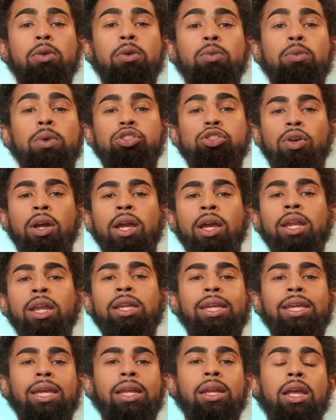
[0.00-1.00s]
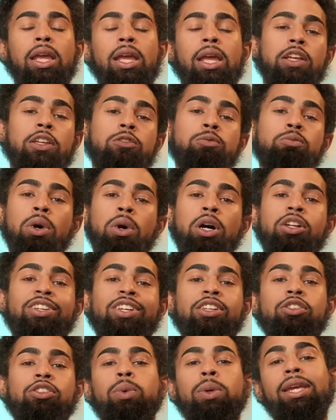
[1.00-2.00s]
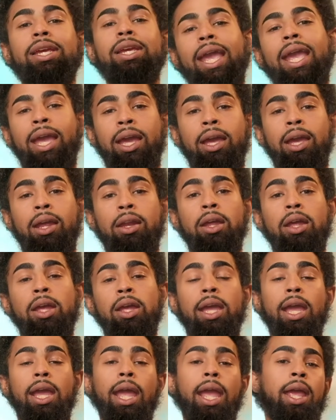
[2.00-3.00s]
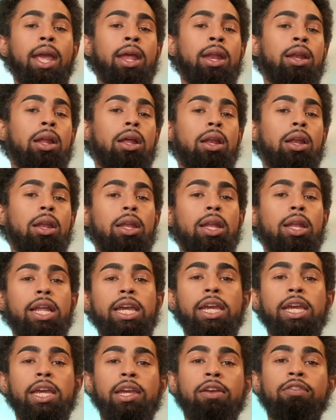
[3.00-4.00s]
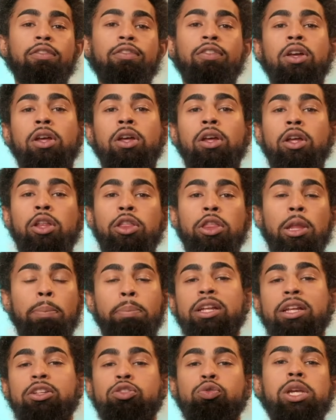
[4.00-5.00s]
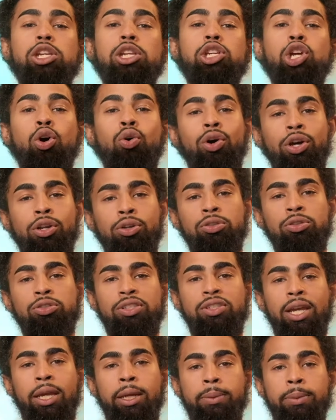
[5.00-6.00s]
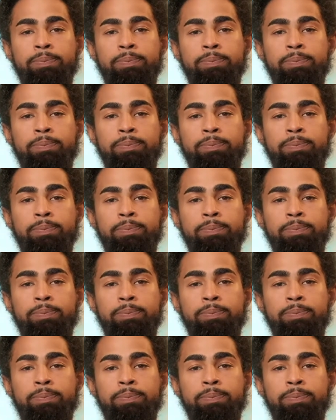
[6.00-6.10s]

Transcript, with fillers: We try and get as much as we can and leave the bits we don't understand.